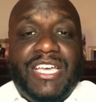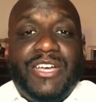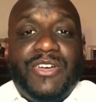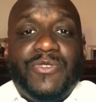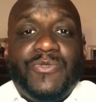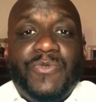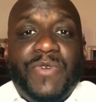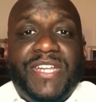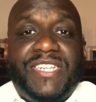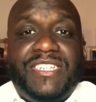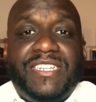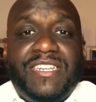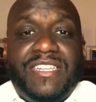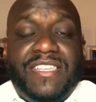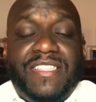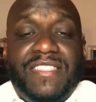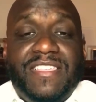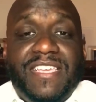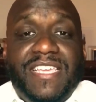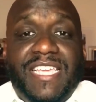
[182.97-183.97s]
Originally,
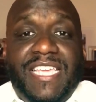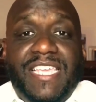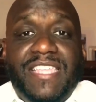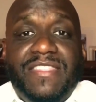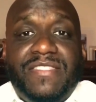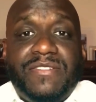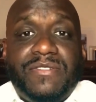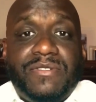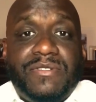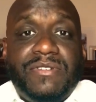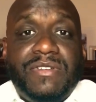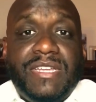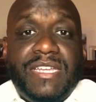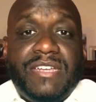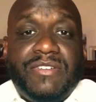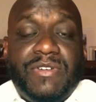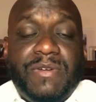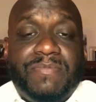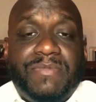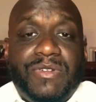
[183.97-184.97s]
the Ether
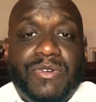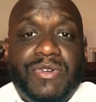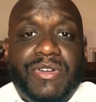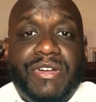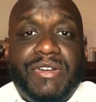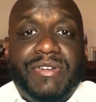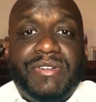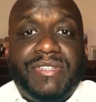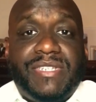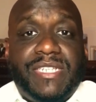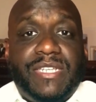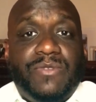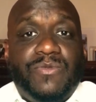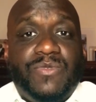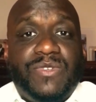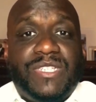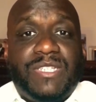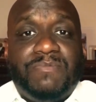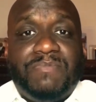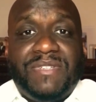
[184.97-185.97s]
cryptocurrency
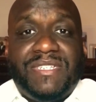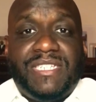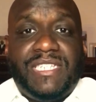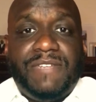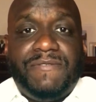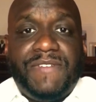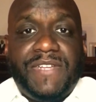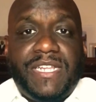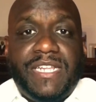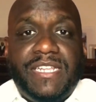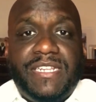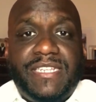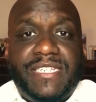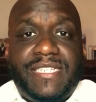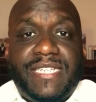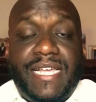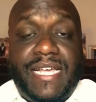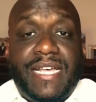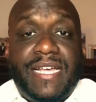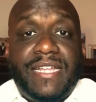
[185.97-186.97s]
was specifically
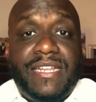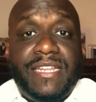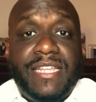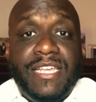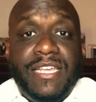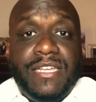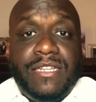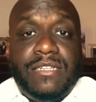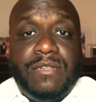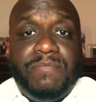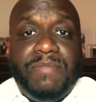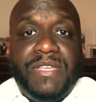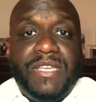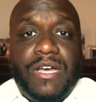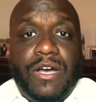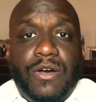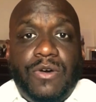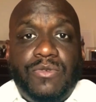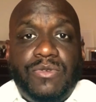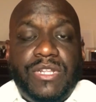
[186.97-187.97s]
designed to be
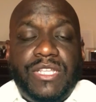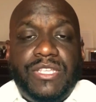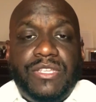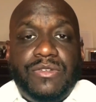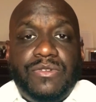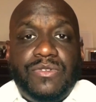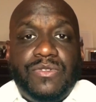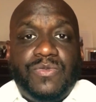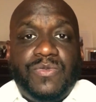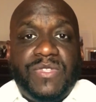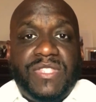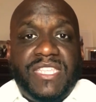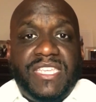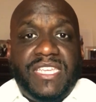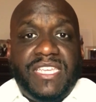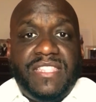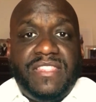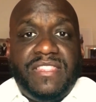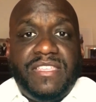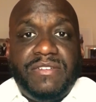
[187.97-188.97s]
only used with the
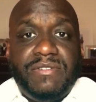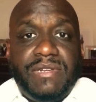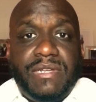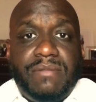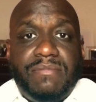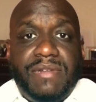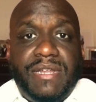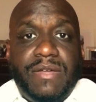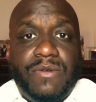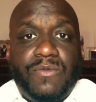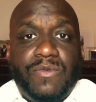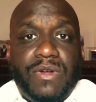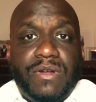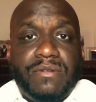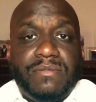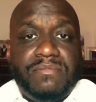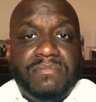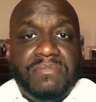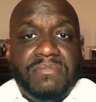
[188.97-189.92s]
Ethereum network.